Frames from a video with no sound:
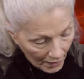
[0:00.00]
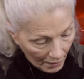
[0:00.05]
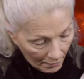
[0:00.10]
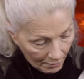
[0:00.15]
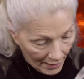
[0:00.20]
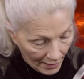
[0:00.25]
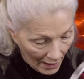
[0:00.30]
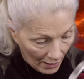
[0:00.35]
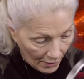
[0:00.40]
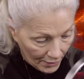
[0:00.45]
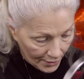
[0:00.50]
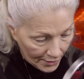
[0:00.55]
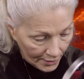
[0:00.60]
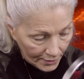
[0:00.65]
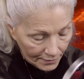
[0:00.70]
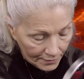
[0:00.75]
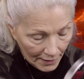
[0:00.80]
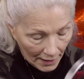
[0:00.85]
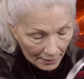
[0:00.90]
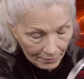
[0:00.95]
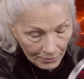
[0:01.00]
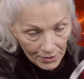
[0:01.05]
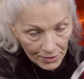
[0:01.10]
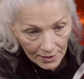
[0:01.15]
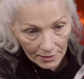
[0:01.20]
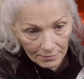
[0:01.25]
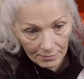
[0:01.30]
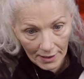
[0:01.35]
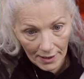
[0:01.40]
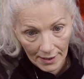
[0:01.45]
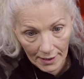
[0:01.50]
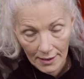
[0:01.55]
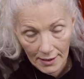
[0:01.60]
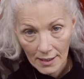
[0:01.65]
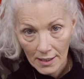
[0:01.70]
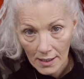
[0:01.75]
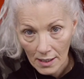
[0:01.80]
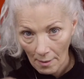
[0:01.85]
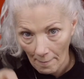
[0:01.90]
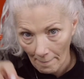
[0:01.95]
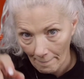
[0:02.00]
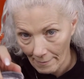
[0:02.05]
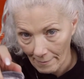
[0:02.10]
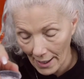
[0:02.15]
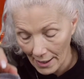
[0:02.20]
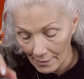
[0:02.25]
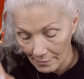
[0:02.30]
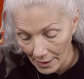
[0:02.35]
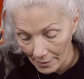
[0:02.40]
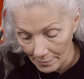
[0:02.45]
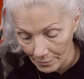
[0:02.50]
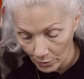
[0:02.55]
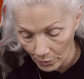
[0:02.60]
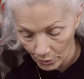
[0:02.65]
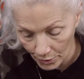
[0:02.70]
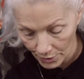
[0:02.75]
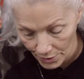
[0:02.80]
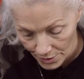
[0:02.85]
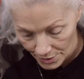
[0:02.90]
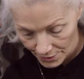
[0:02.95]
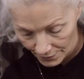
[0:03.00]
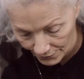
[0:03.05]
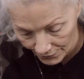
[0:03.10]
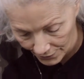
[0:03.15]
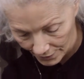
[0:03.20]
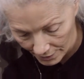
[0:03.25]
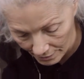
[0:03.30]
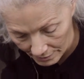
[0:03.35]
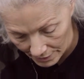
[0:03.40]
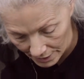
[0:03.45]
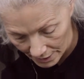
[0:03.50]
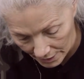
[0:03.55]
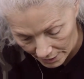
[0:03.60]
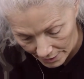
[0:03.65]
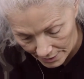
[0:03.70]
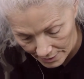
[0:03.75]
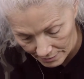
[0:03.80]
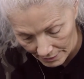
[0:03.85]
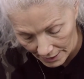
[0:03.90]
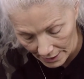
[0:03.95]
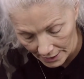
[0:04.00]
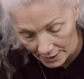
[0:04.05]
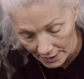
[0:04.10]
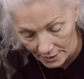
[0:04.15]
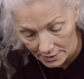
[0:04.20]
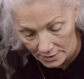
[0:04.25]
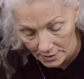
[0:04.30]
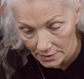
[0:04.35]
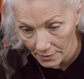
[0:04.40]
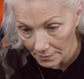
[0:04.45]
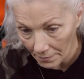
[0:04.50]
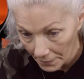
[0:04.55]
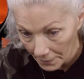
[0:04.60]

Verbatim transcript: powder. I'm using my Bye Bye Pores from It Cosmetics.